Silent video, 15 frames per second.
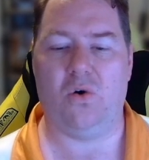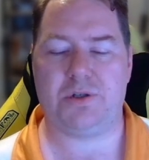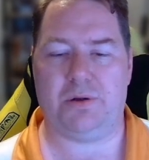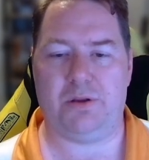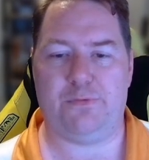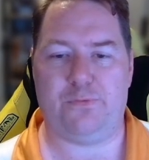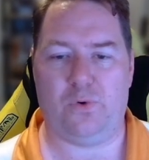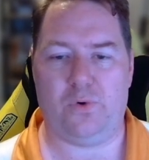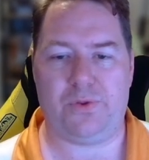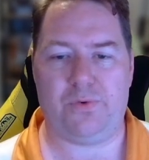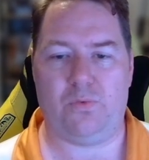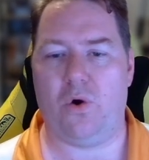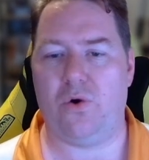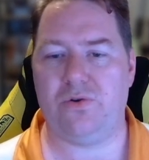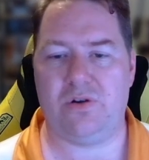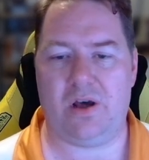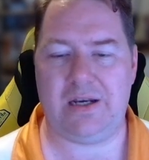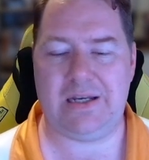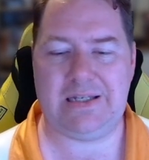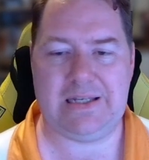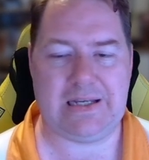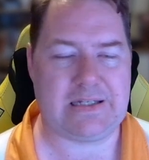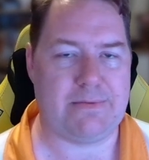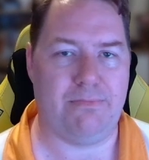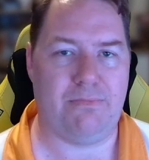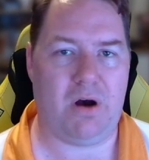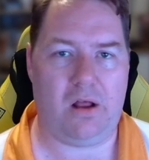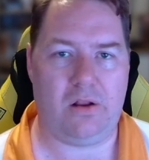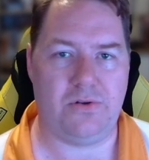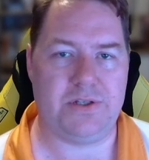Also on the 4th, Road 96
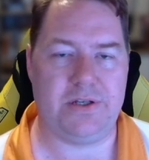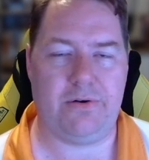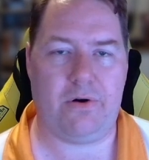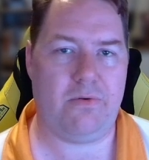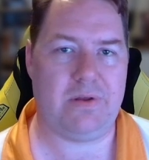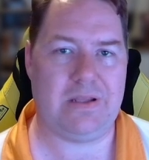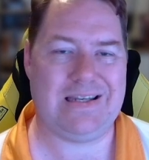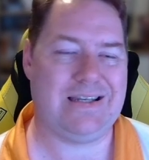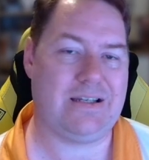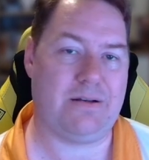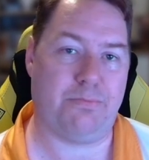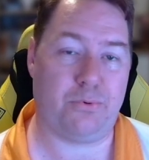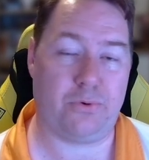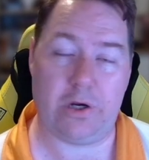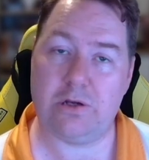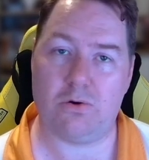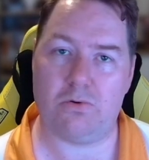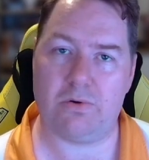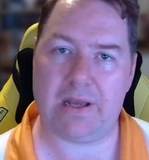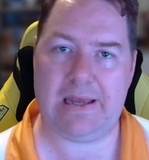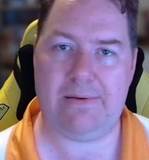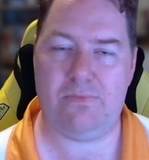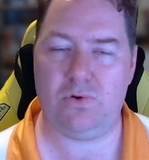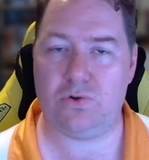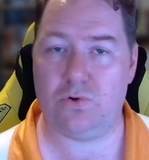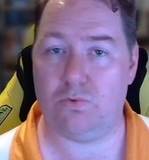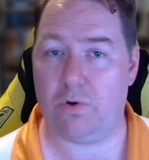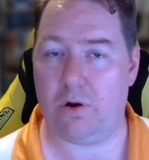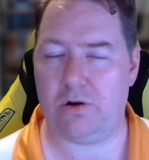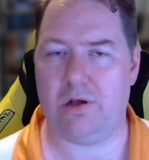Mile Zero. This is a prequel game
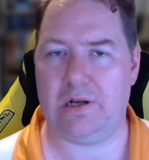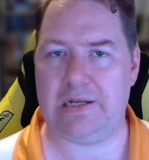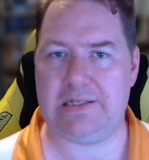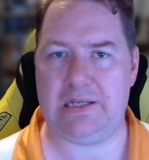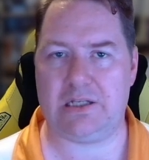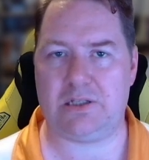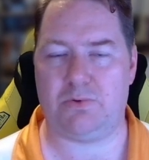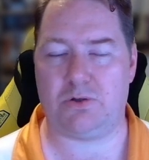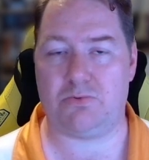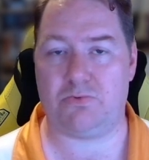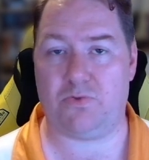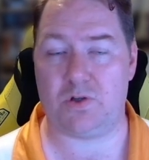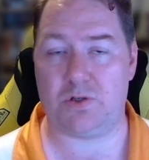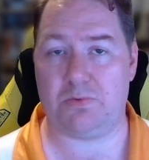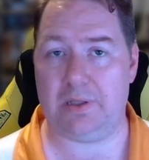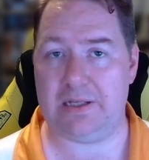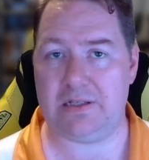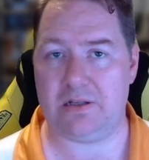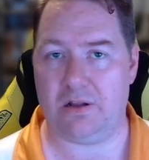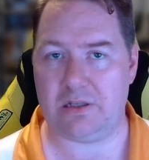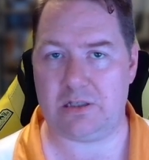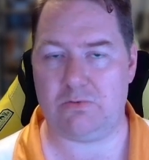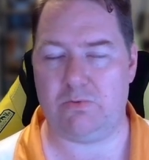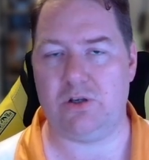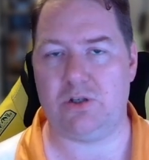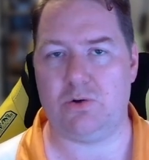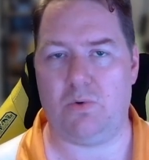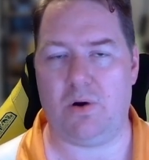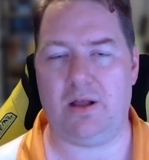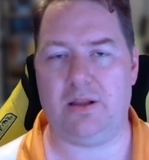to Road 96, which first released on
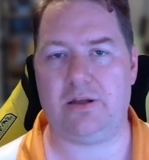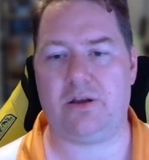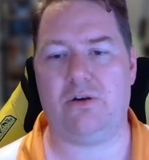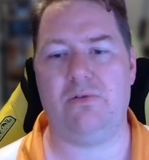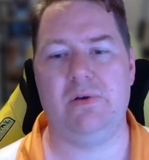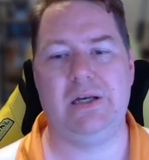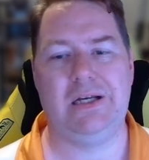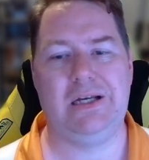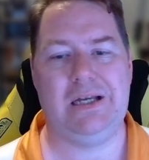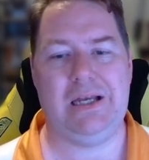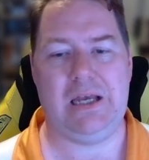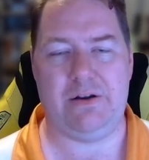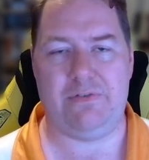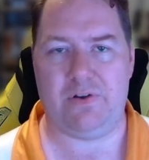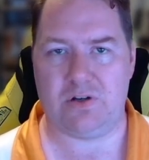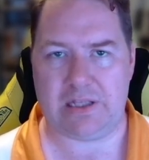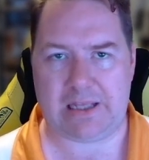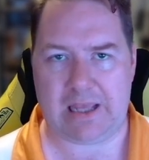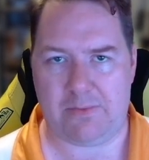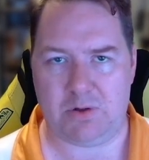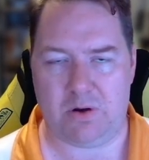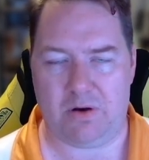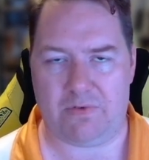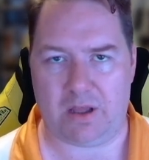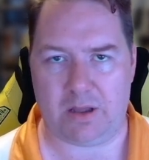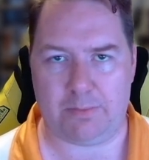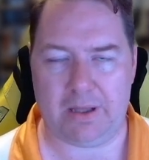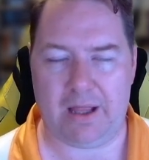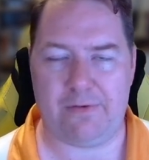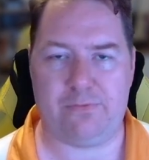Switch a while ago. It eventually came to every
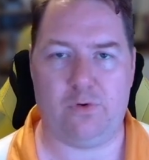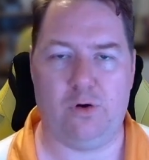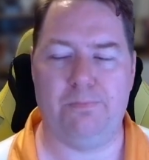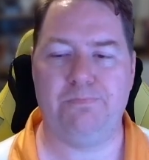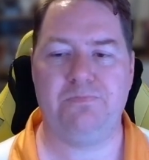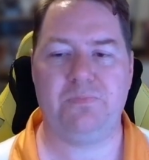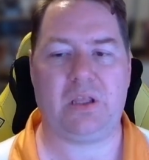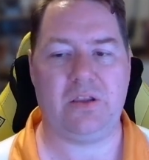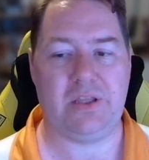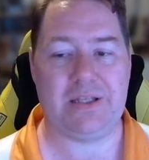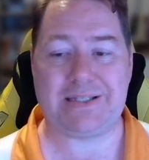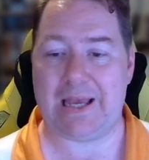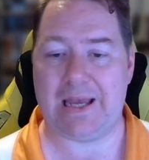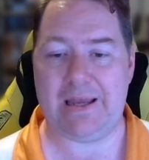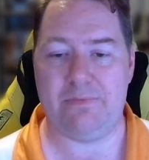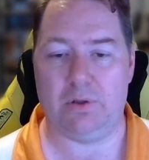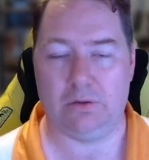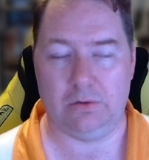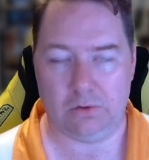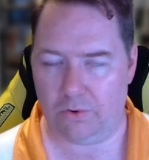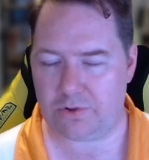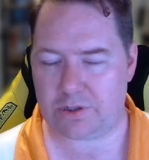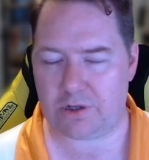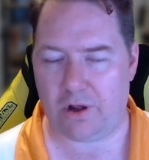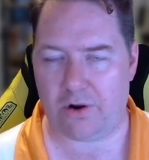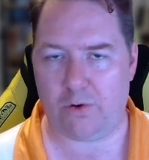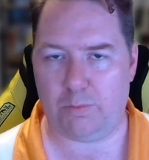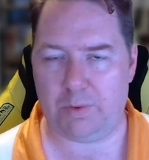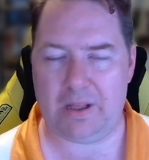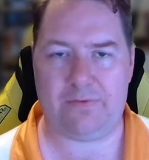other platform. This game launched
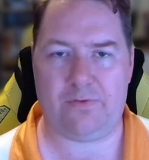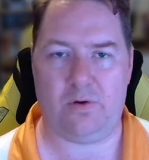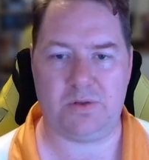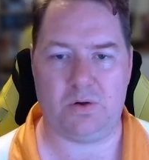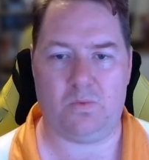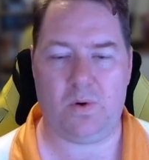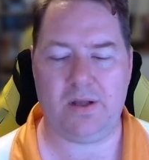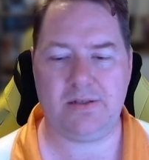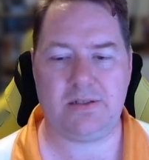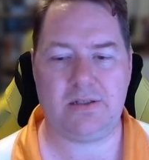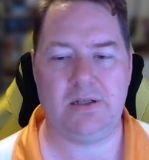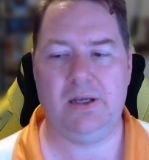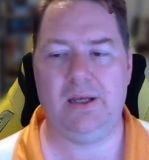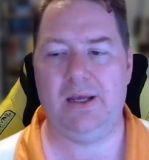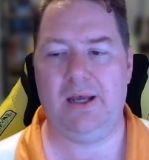on all platforms at once.